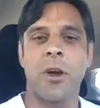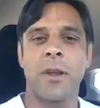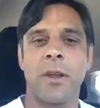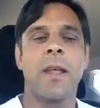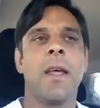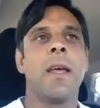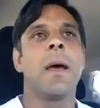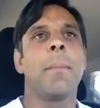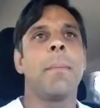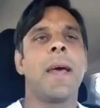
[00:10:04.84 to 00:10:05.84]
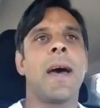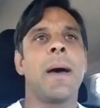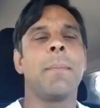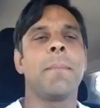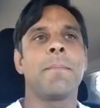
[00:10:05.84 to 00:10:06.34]
on. But
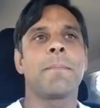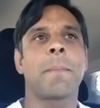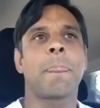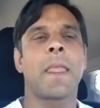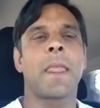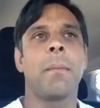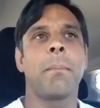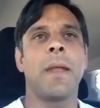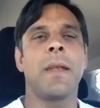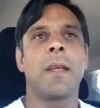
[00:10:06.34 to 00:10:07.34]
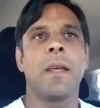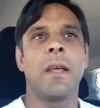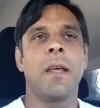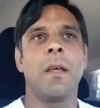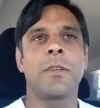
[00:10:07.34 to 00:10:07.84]

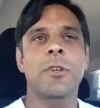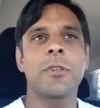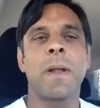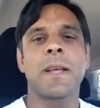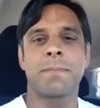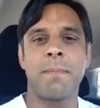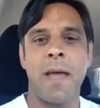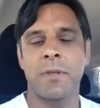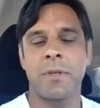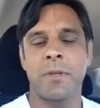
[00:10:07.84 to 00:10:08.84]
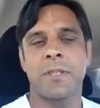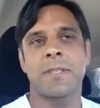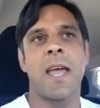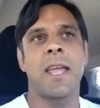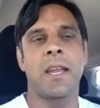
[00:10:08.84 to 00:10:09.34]
Juice Plus, as Matt was
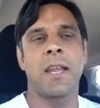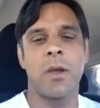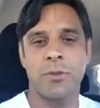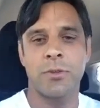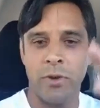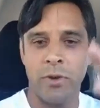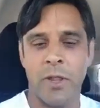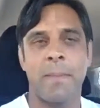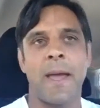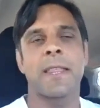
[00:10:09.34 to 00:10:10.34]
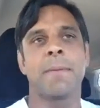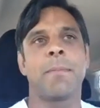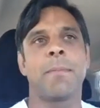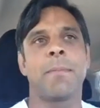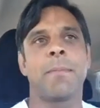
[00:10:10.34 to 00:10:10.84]
saying, you know, it's all written on the back
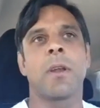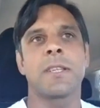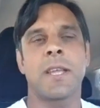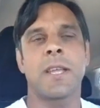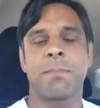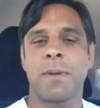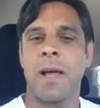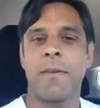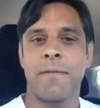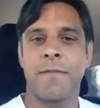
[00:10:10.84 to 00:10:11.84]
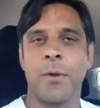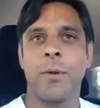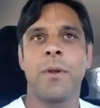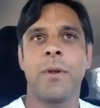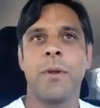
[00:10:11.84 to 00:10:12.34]
of the bottle. It's plant
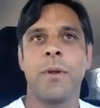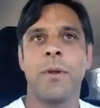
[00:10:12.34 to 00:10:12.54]
food.